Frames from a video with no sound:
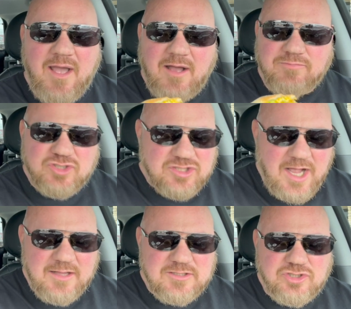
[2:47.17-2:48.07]
A
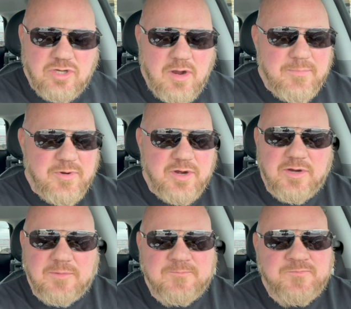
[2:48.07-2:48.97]
solid
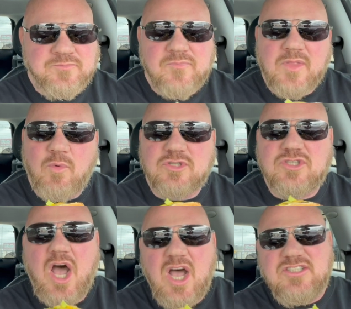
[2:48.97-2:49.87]
charburger with
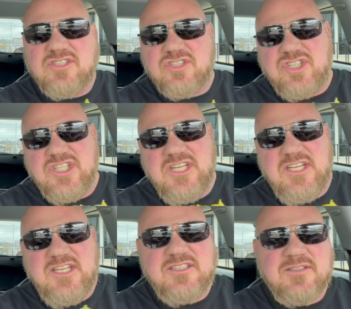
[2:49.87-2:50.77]
tons of
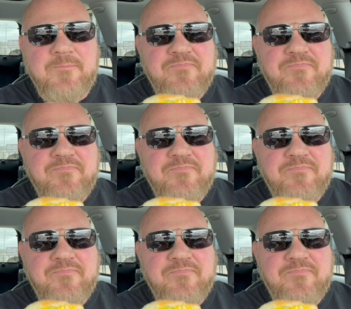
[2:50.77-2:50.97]
cheese